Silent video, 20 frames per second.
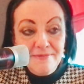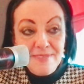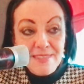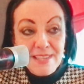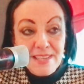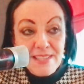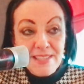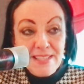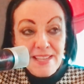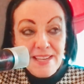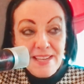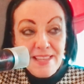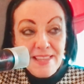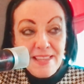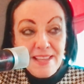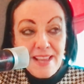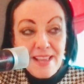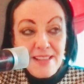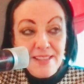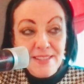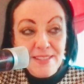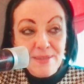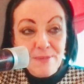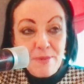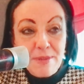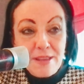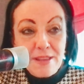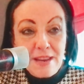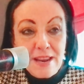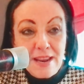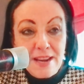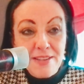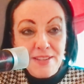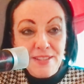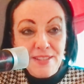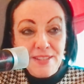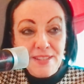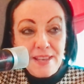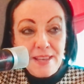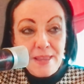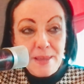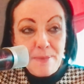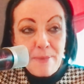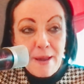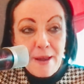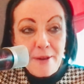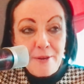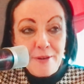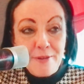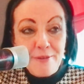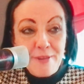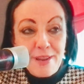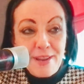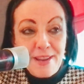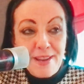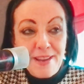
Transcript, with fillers: Is anything else you would like to say, the pair of you?